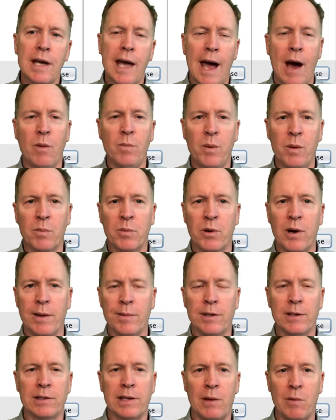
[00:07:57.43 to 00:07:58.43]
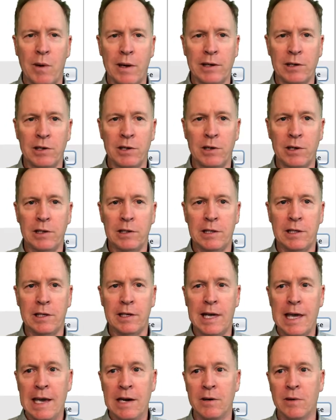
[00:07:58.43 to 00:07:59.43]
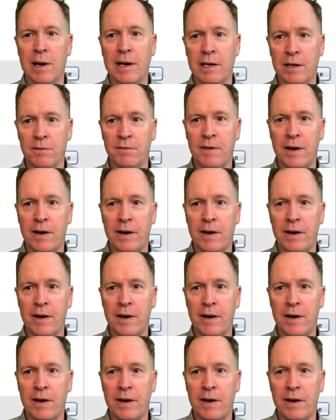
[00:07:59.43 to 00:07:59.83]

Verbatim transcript: output parameters I want to turn into iterator